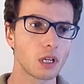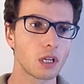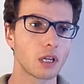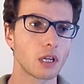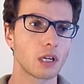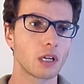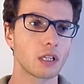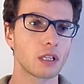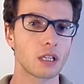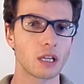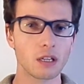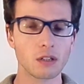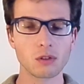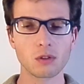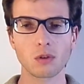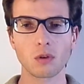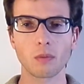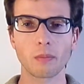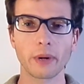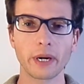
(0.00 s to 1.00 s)
and
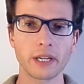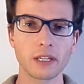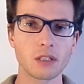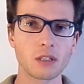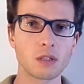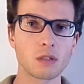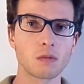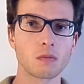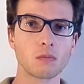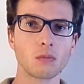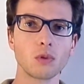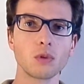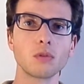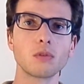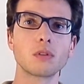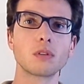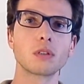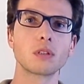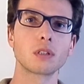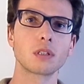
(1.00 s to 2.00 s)
also by
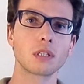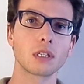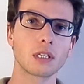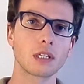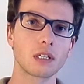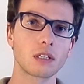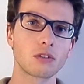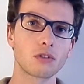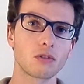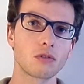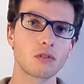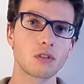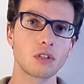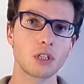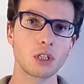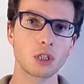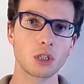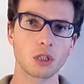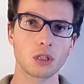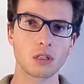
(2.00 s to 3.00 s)
smooth
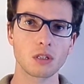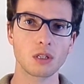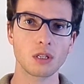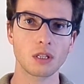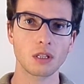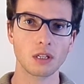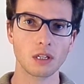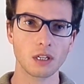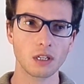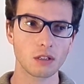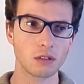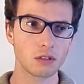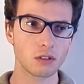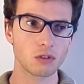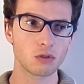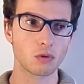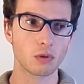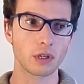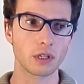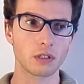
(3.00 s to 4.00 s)
transitions in the
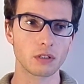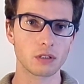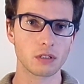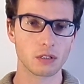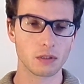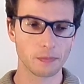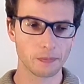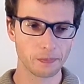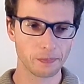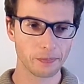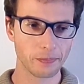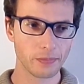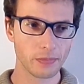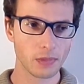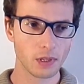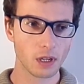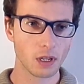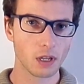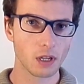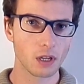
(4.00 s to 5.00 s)
trails.
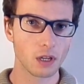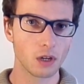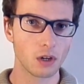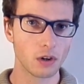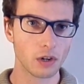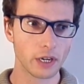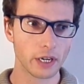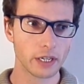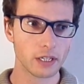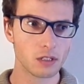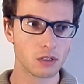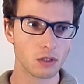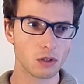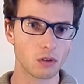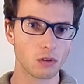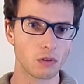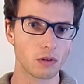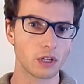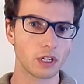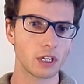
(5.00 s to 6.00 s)
Okay,
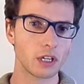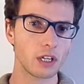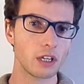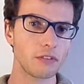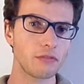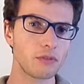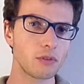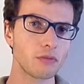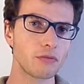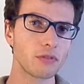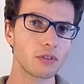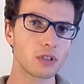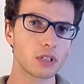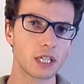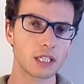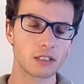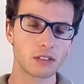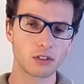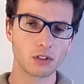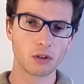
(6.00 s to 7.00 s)
so if you feel
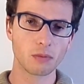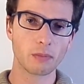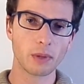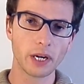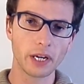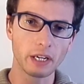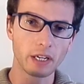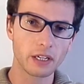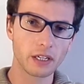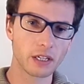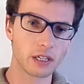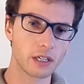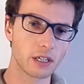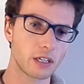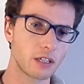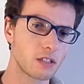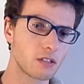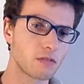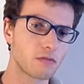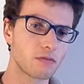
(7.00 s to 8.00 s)
that your bike
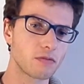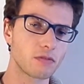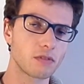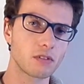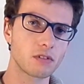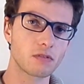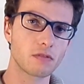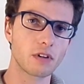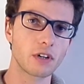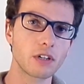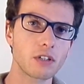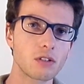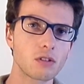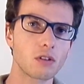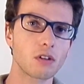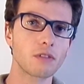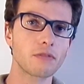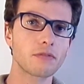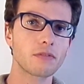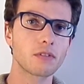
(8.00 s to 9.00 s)
is very
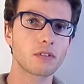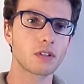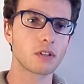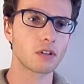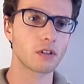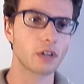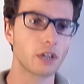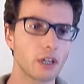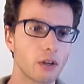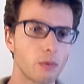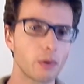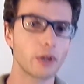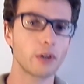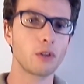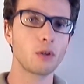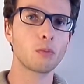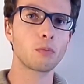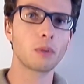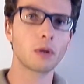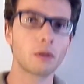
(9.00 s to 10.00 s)
soft, okay, when
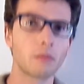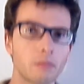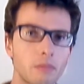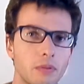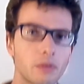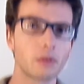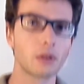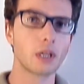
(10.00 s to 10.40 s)
you pump